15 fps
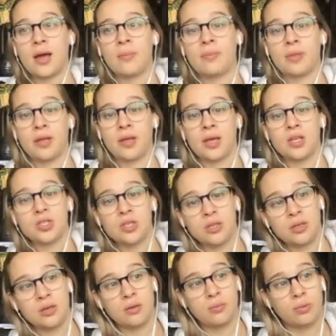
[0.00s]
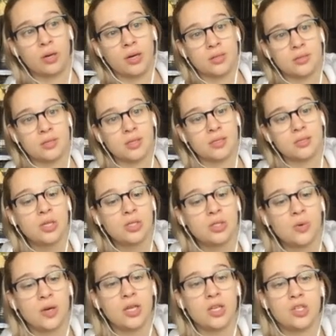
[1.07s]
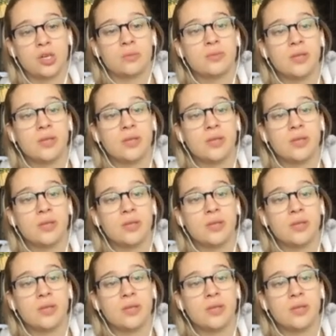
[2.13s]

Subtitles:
application process to any jobs.